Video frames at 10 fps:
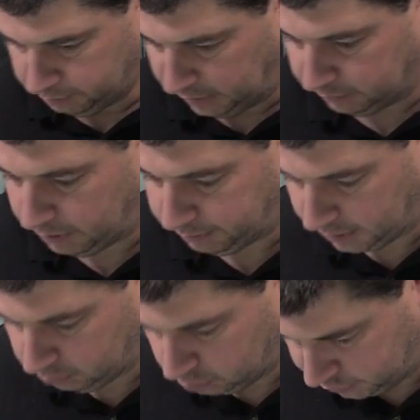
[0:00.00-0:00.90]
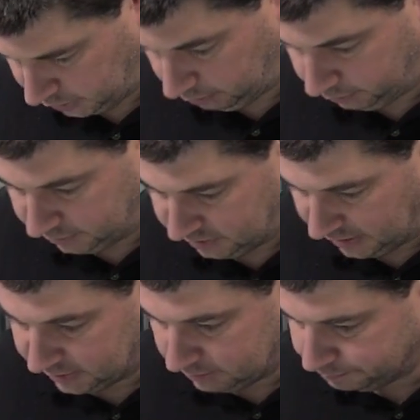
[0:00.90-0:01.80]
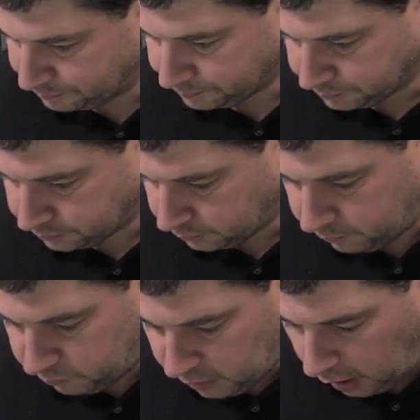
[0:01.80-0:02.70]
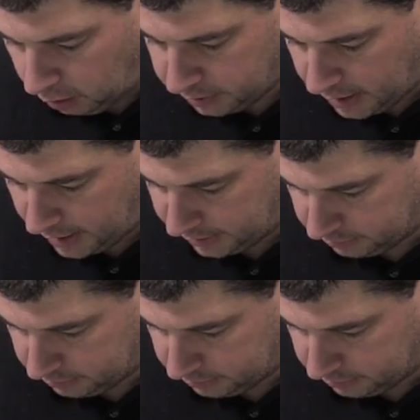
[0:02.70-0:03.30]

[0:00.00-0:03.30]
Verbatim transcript: me, there we go, got to that one in the end. Okay,